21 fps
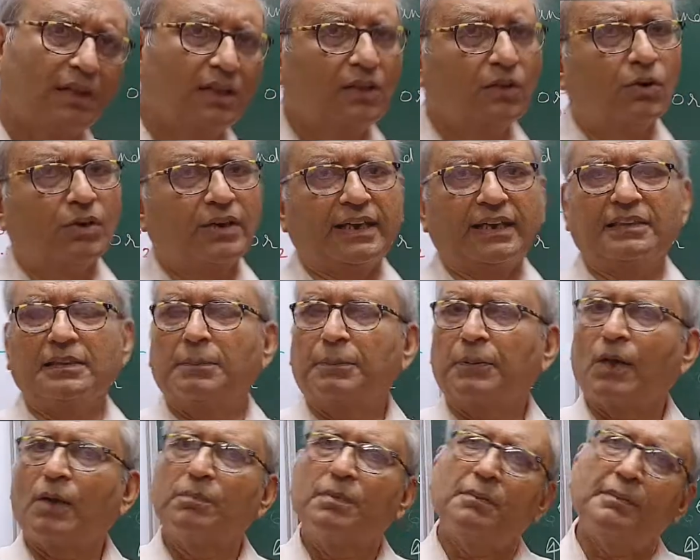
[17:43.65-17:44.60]
Okay, the
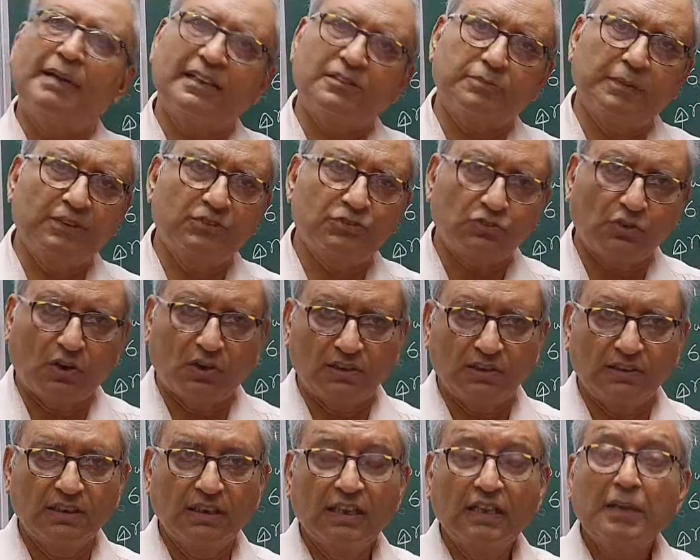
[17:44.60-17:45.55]
problem has been solved,
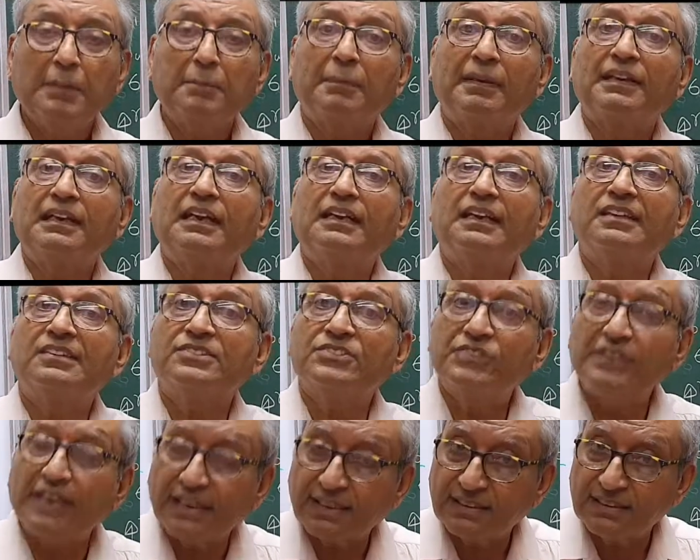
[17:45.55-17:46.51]
but let us
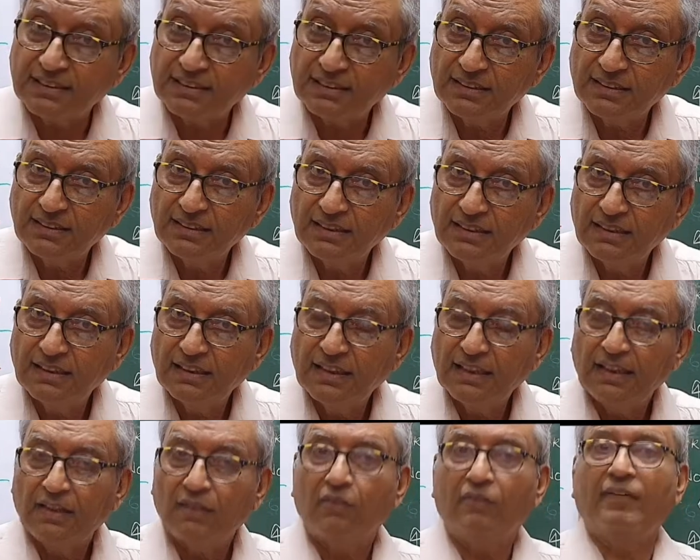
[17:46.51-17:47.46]
check
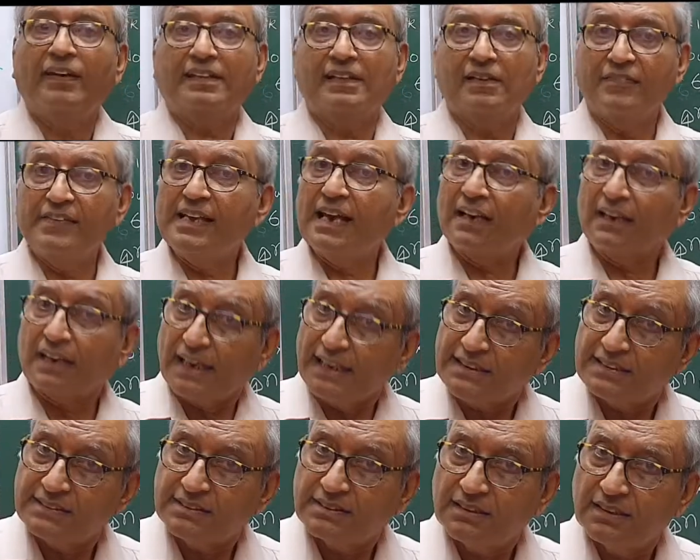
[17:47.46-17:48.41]
whether we are
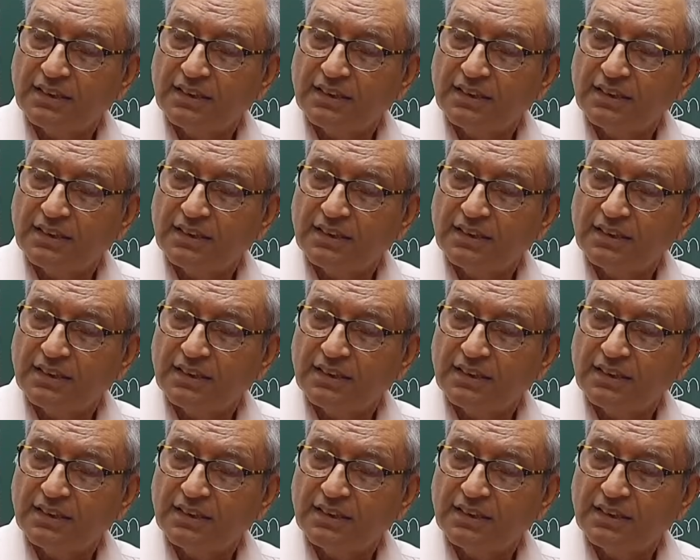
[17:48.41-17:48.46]
right.